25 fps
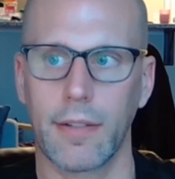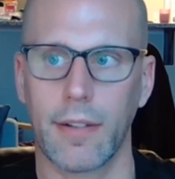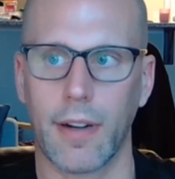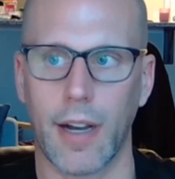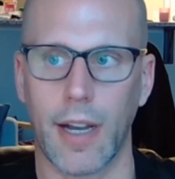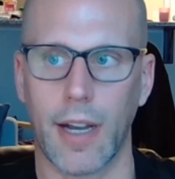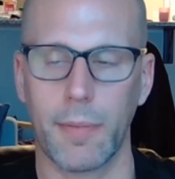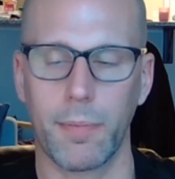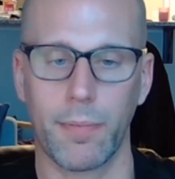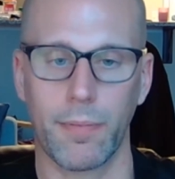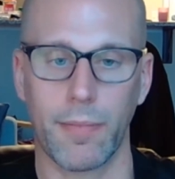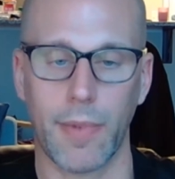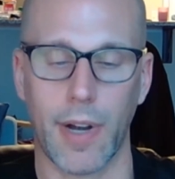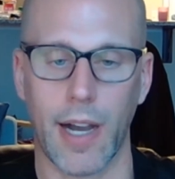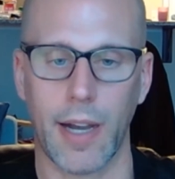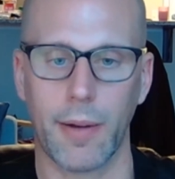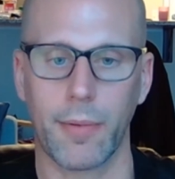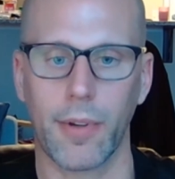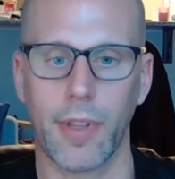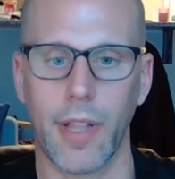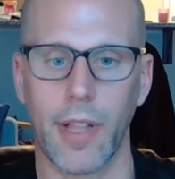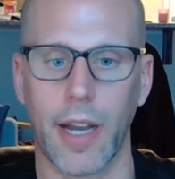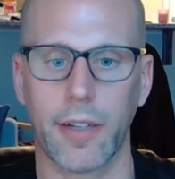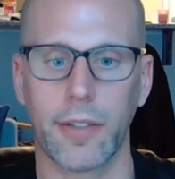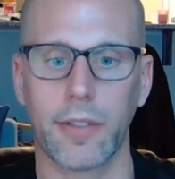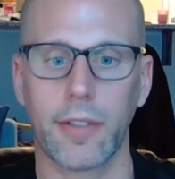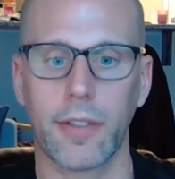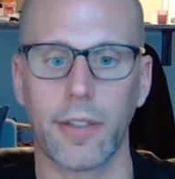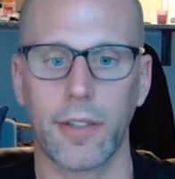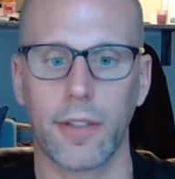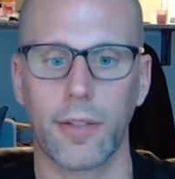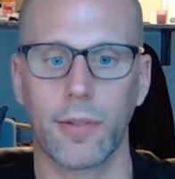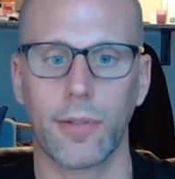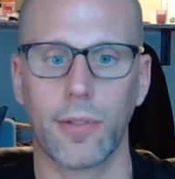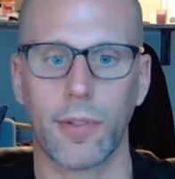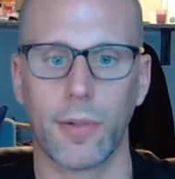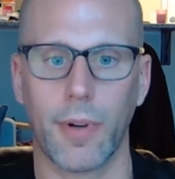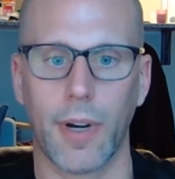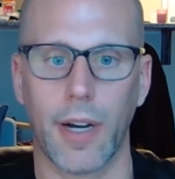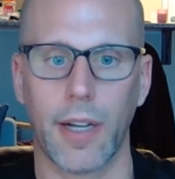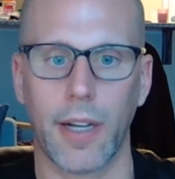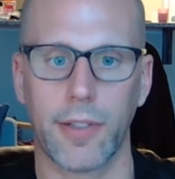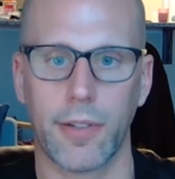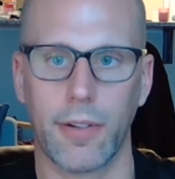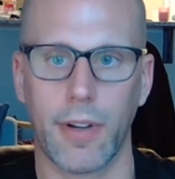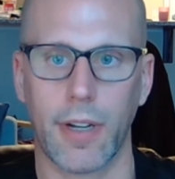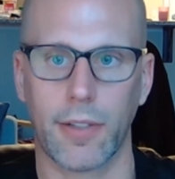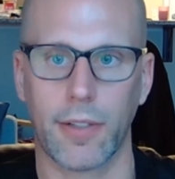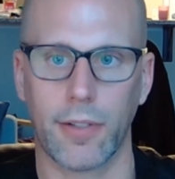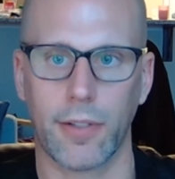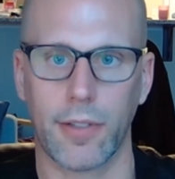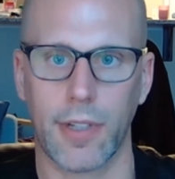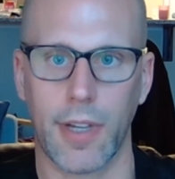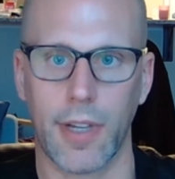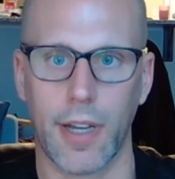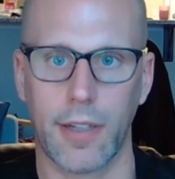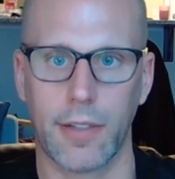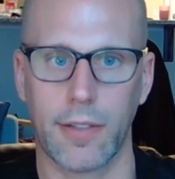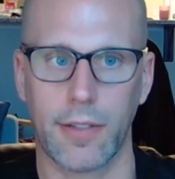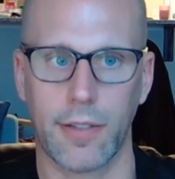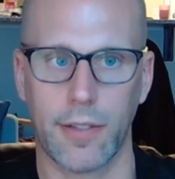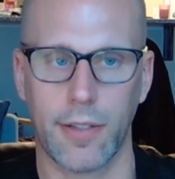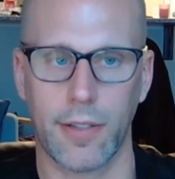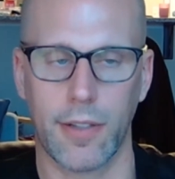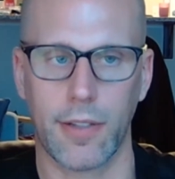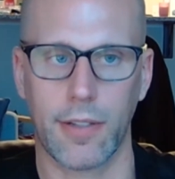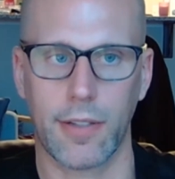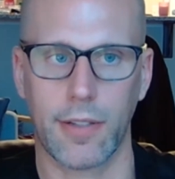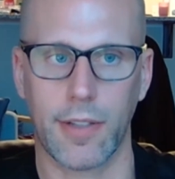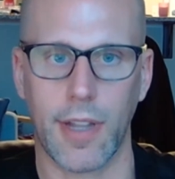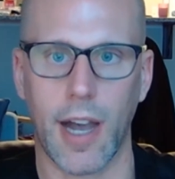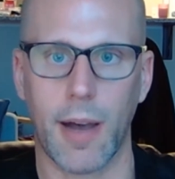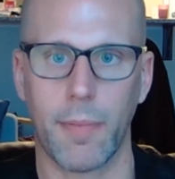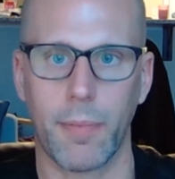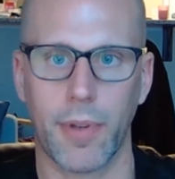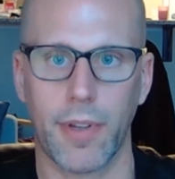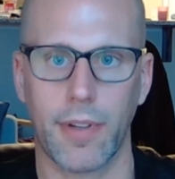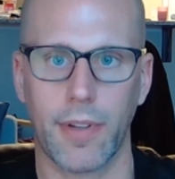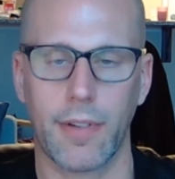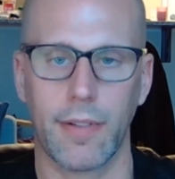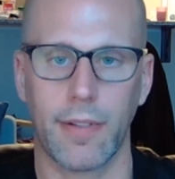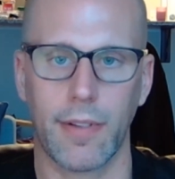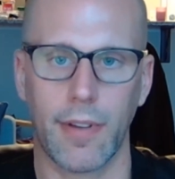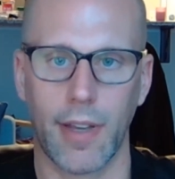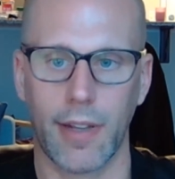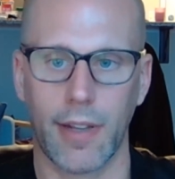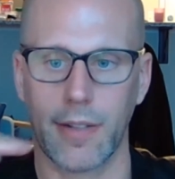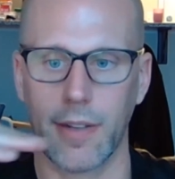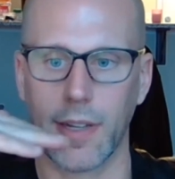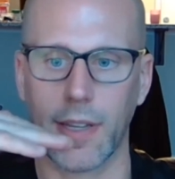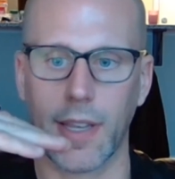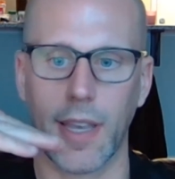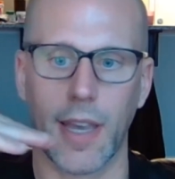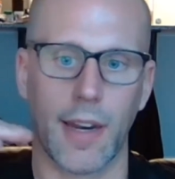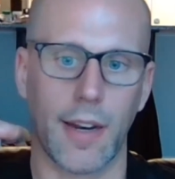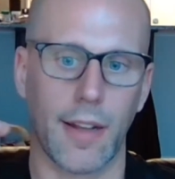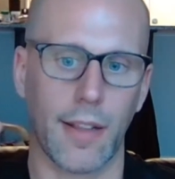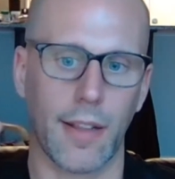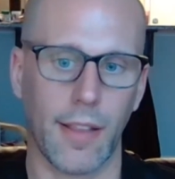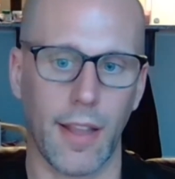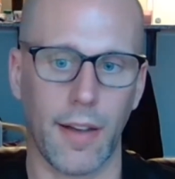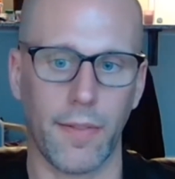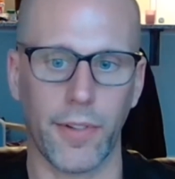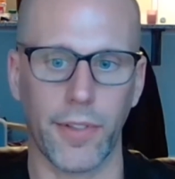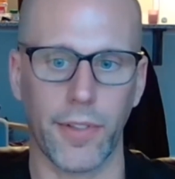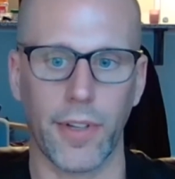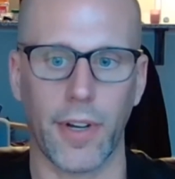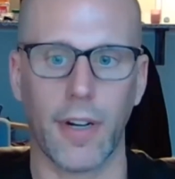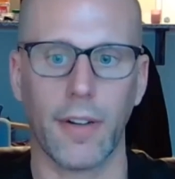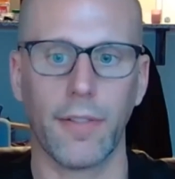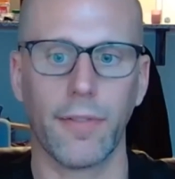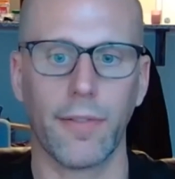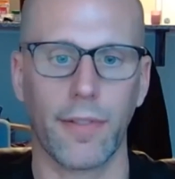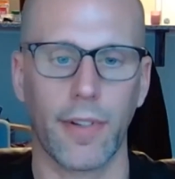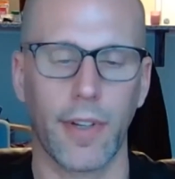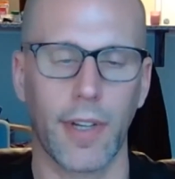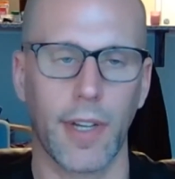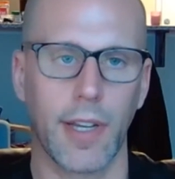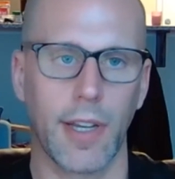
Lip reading: I will actually do squats or exercise to stop it and to get it leveled off.